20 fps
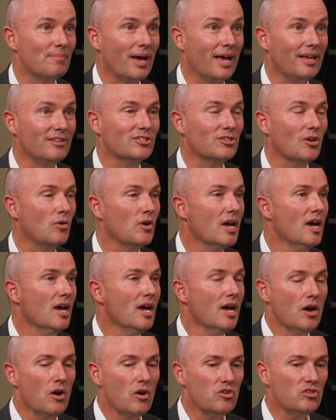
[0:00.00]
And so
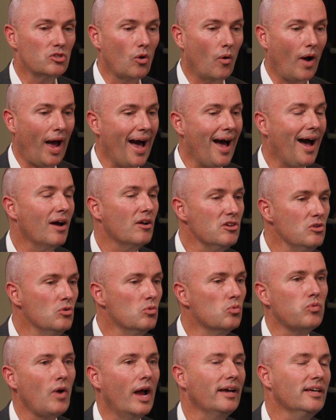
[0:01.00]
how do
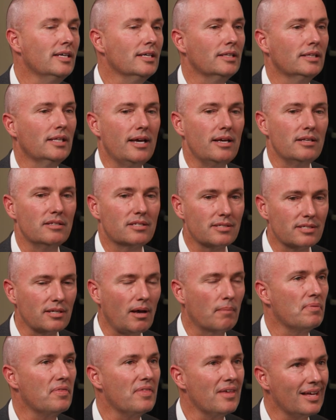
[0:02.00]
you regulate
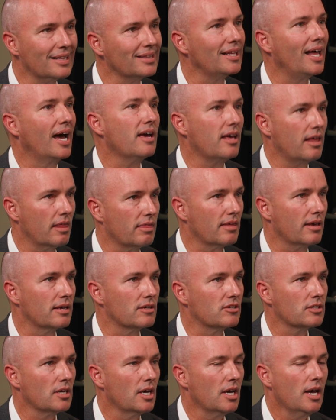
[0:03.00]
something like
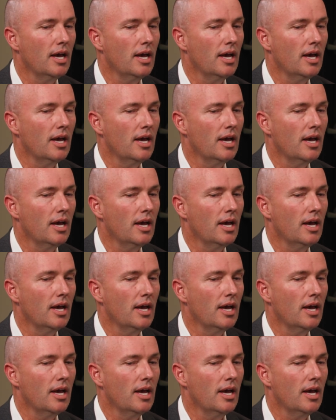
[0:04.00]
this